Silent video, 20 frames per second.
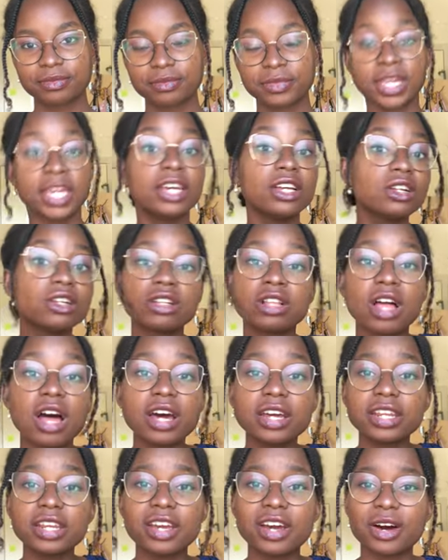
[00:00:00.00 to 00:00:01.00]
Kill
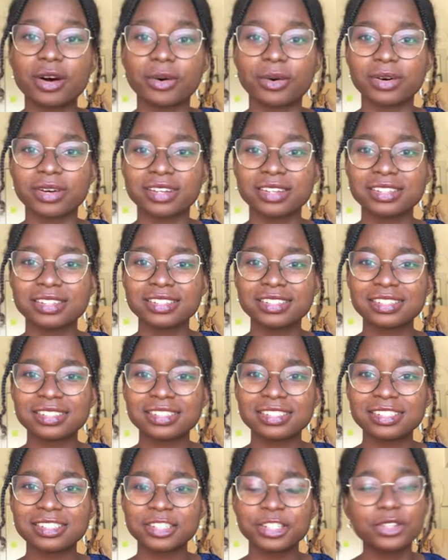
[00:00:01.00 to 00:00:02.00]
Claudio!
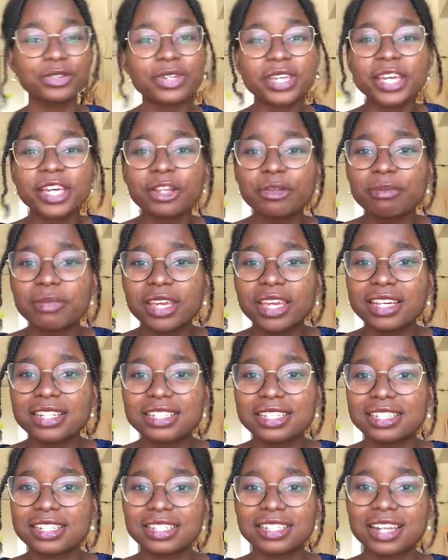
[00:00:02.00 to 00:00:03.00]
You kill
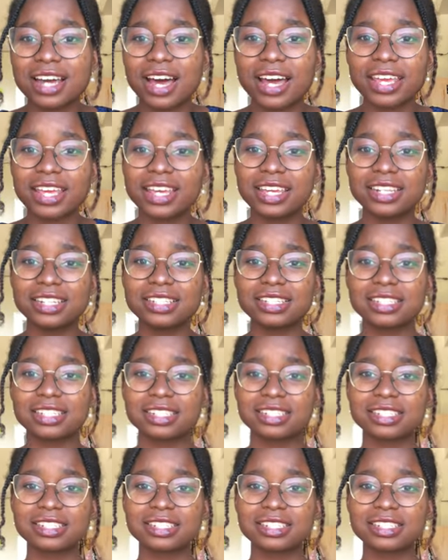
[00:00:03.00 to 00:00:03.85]
me to deny it!